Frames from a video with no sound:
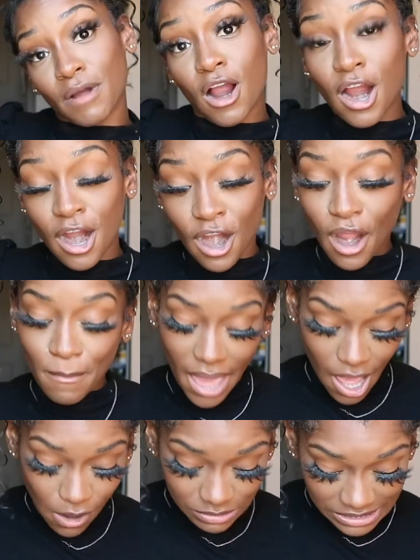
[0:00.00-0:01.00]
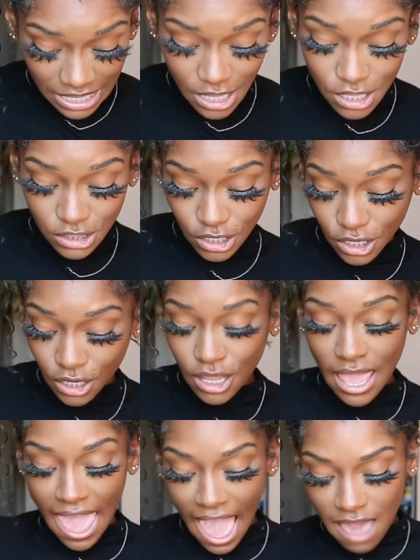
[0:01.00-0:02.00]
her about the
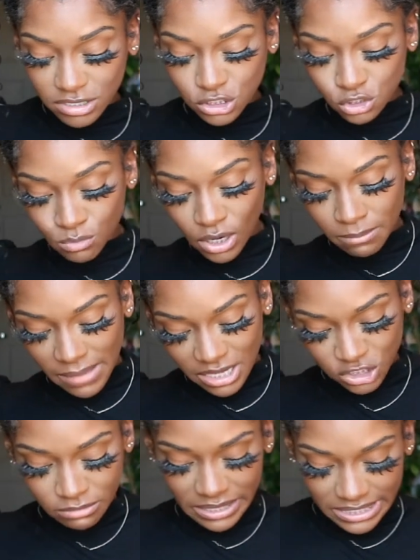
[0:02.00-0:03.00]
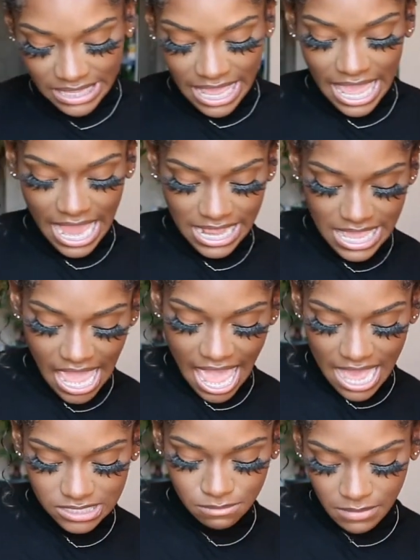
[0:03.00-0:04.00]
average newborn measurements, and he
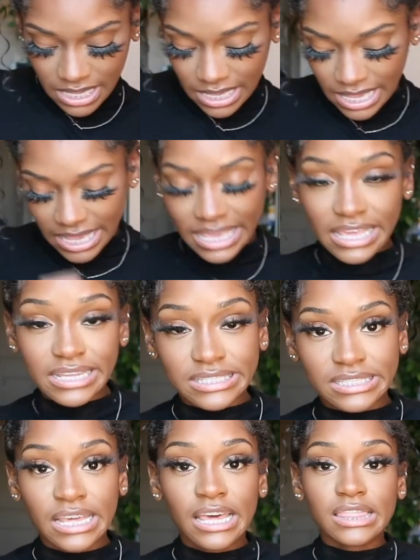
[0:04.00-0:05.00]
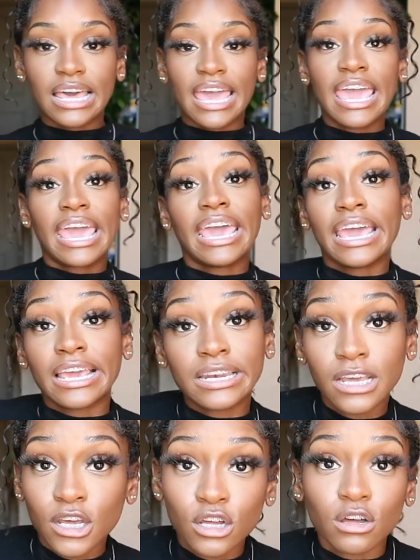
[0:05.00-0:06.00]
asked me, is the head
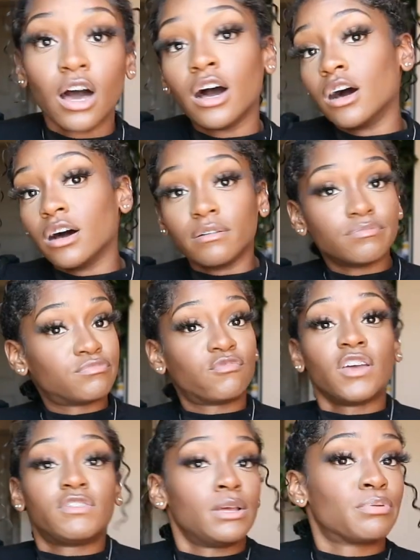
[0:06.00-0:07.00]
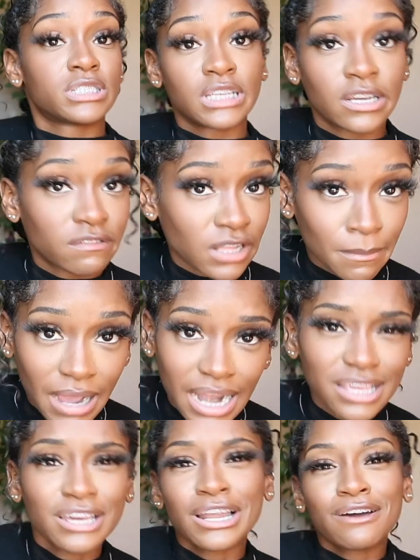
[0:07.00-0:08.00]
50% of their
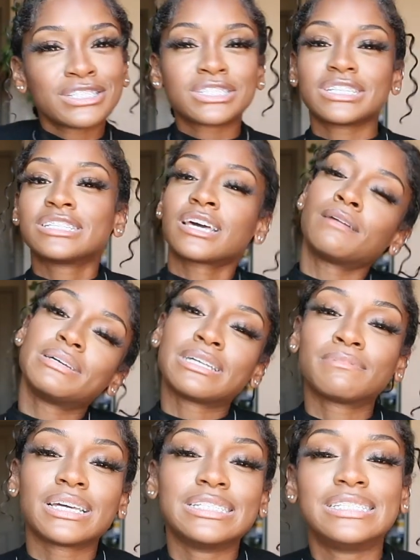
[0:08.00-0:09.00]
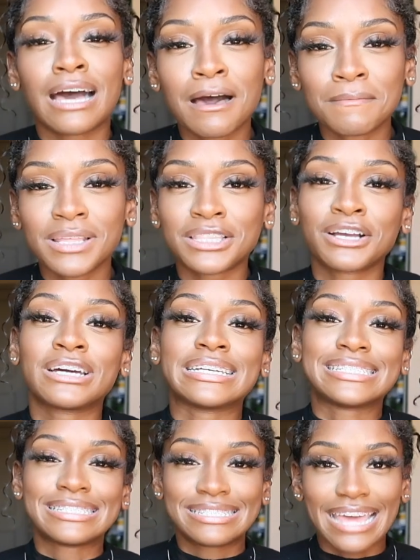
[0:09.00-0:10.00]
body? You know, it's gonna be something dumb that they're gonna
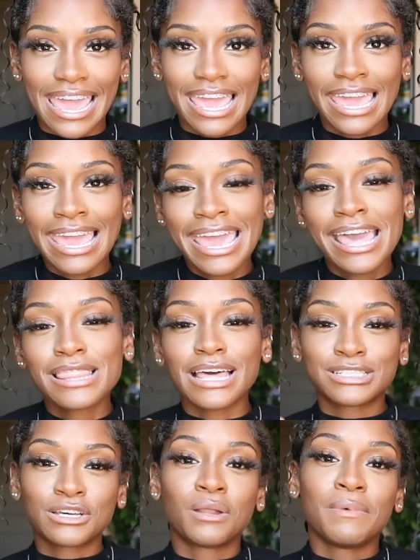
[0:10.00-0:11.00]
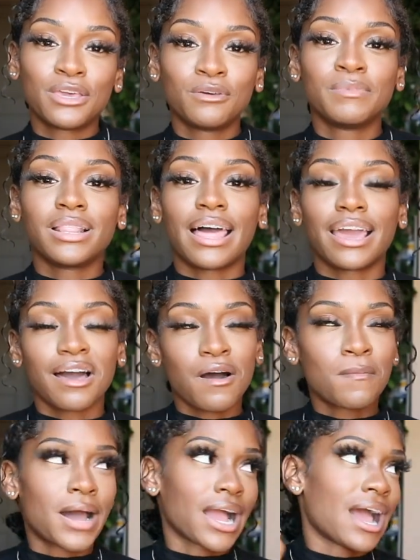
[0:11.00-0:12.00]
say that's gonna make you be like,
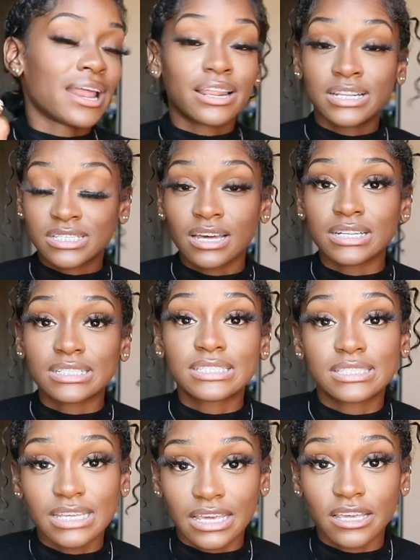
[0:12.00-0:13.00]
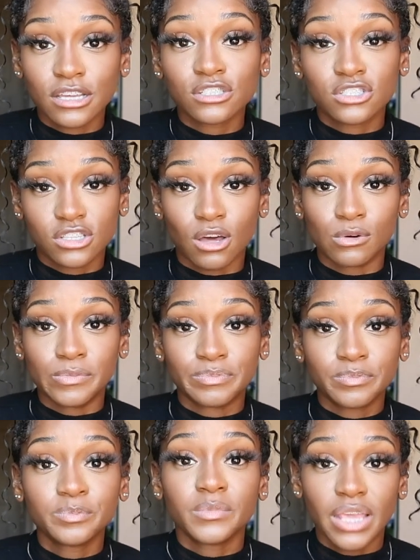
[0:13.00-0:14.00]
oh my god, and it's gonna stick. So
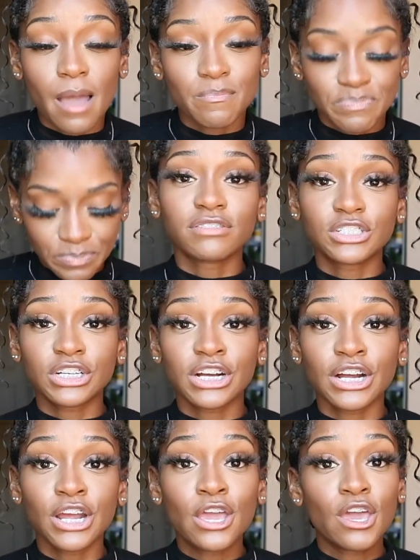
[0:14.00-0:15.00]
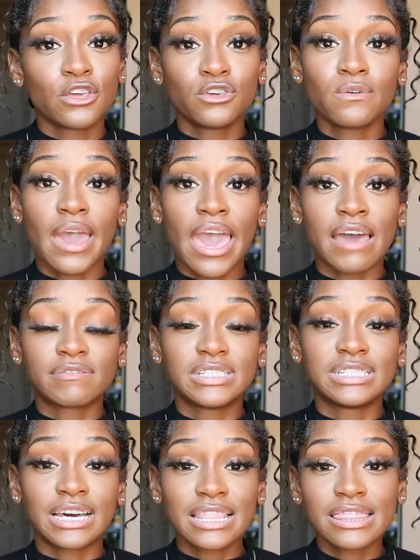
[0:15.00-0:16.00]
yeah, after you have
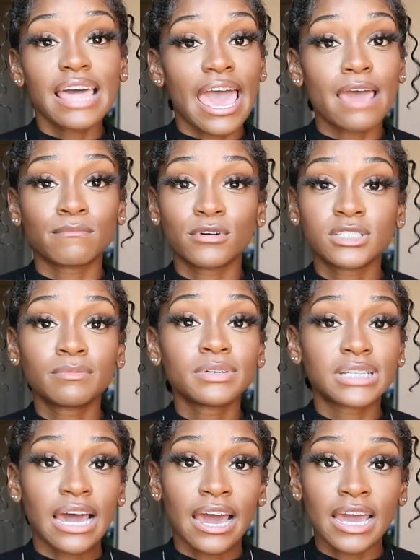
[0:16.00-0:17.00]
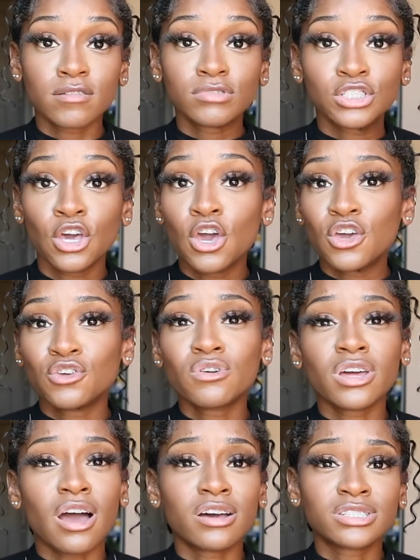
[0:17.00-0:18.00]
done that multiple times, you
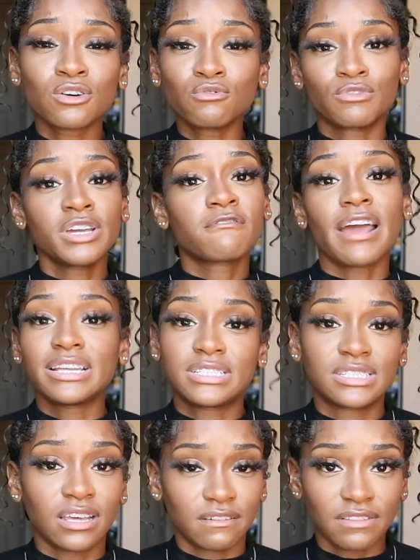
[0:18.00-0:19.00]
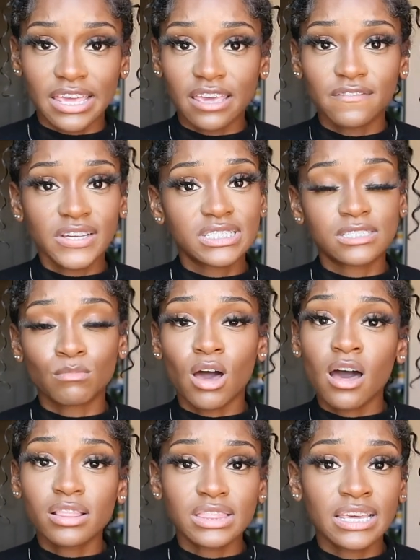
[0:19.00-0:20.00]
can also rewrite stuff. Like if it's
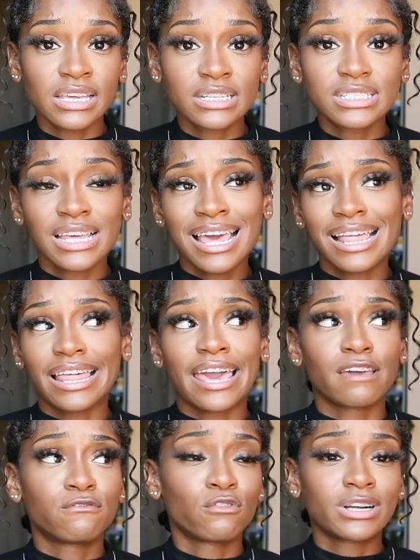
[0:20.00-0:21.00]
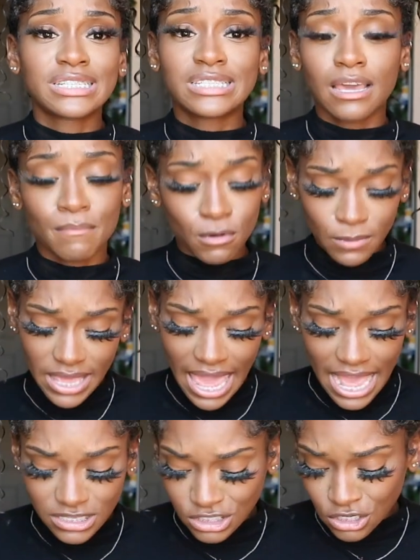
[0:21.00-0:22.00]
small things, like for an example, we
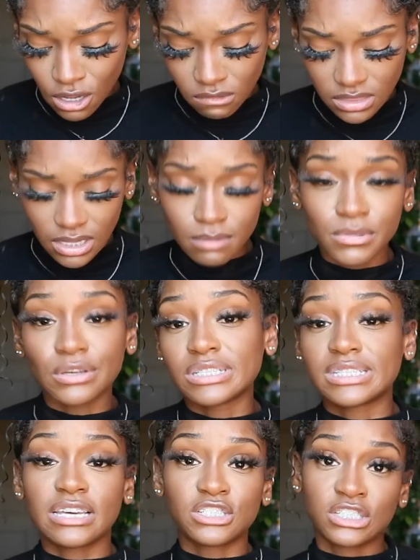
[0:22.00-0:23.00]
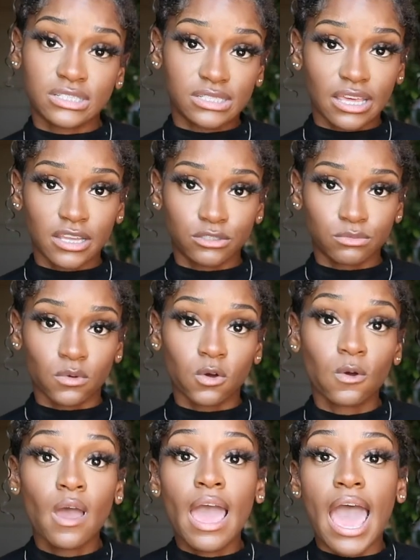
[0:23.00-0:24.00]
had to know the immunization schedule.
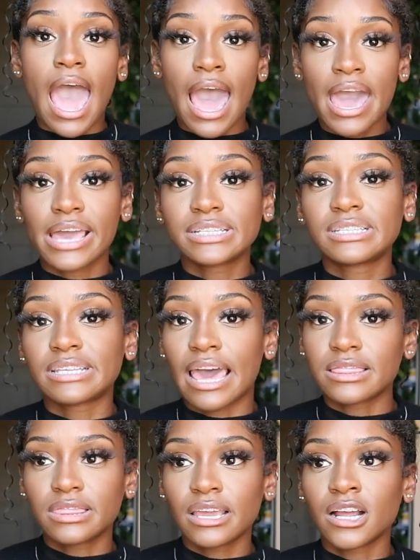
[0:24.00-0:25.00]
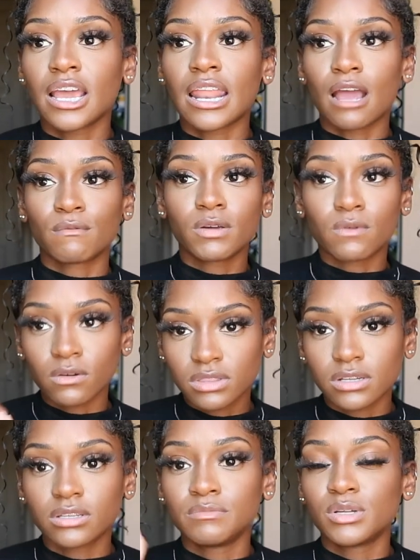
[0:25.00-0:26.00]
I sat there and I rewrote
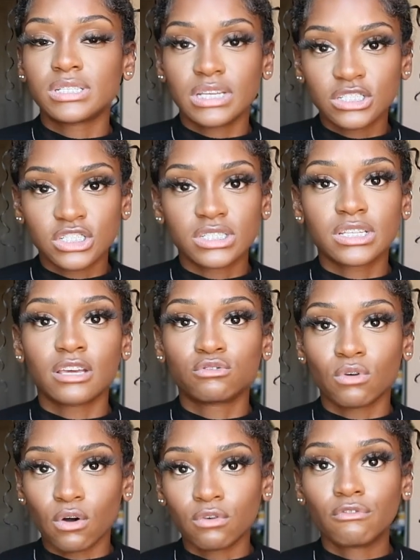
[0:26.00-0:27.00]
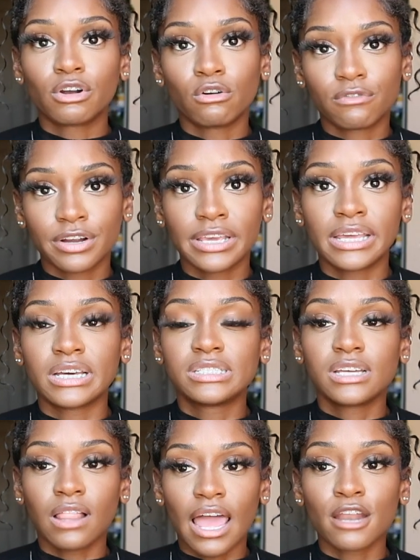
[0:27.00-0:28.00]
the immunization schedule over and over again
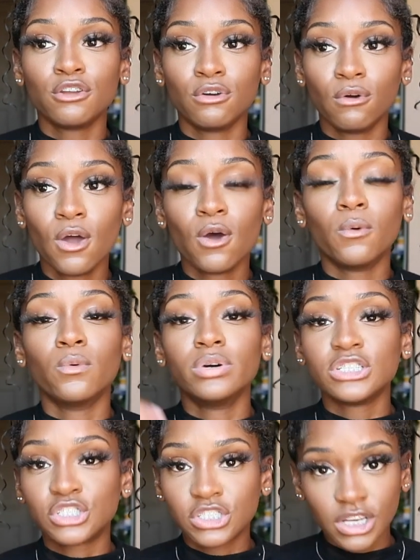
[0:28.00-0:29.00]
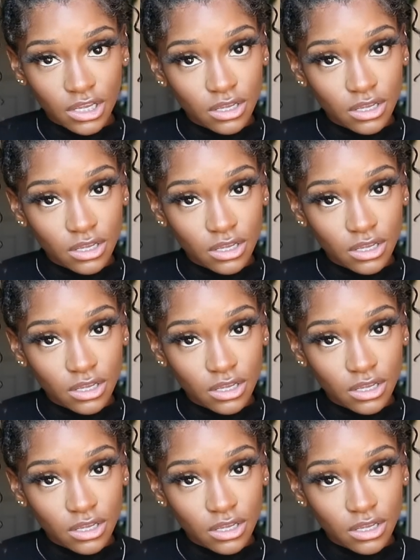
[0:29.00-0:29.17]
until I knew which